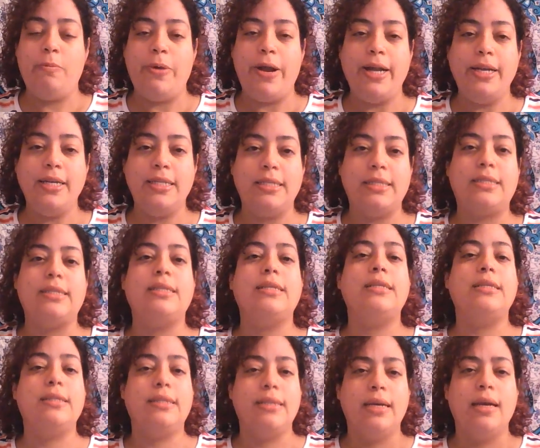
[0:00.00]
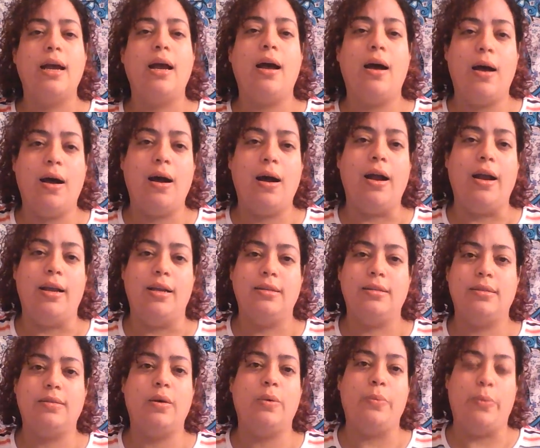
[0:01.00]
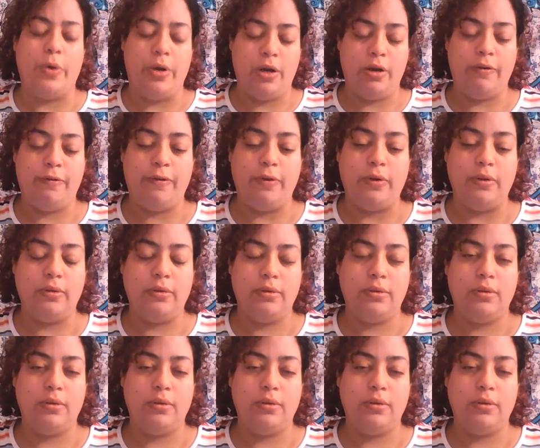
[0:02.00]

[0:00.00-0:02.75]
pregnancies are so wonderful.